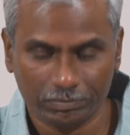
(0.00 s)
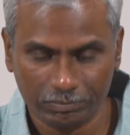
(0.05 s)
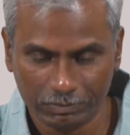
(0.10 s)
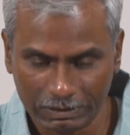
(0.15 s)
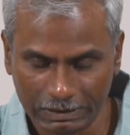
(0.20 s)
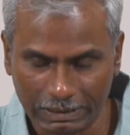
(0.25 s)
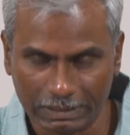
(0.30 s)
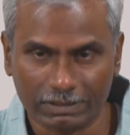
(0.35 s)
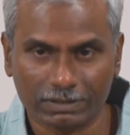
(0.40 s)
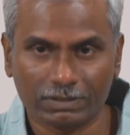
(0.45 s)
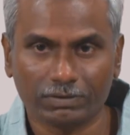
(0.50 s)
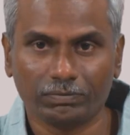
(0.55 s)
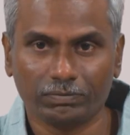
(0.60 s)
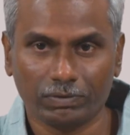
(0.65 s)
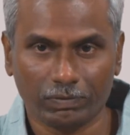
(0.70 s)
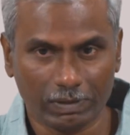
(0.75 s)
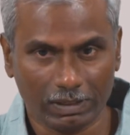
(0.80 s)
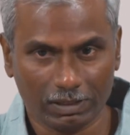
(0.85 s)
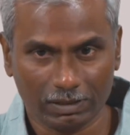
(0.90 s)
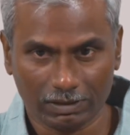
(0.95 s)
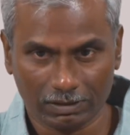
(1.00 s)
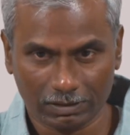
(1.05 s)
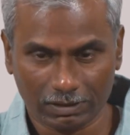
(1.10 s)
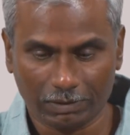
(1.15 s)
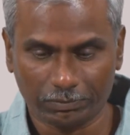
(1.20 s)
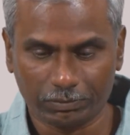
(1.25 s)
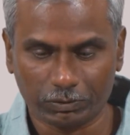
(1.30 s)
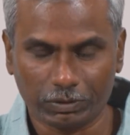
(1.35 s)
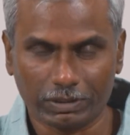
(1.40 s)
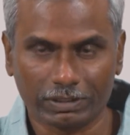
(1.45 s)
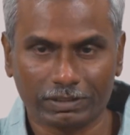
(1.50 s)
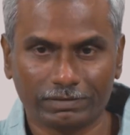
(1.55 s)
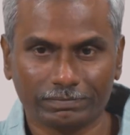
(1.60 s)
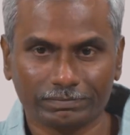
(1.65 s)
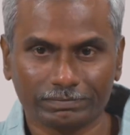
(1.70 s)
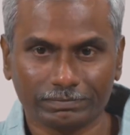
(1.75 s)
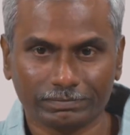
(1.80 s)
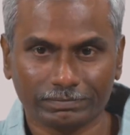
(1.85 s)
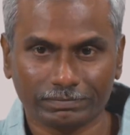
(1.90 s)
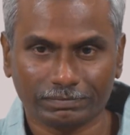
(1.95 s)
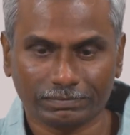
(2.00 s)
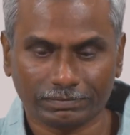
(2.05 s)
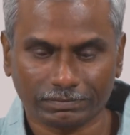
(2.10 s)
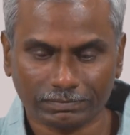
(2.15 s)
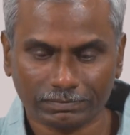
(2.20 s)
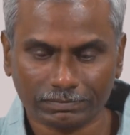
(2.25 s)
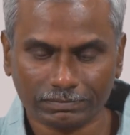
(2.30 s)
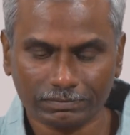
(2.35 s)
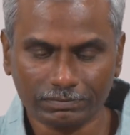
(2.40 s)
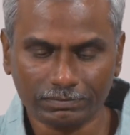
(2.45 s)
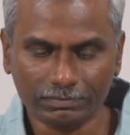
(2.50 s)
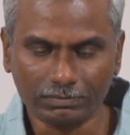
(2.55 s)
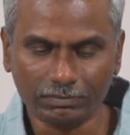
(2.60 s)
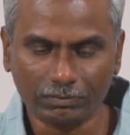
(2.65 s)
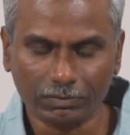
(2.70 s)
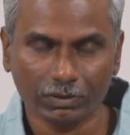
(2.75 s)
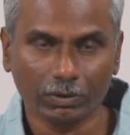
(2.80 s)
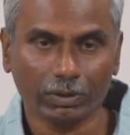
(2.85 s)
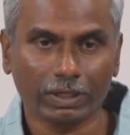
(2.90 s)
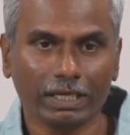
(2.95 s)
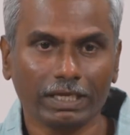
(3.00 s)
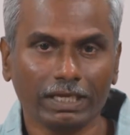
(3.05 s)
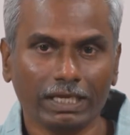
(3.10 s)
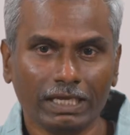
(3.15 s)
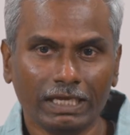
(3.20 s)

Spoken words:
yes, we will come to it. Okay.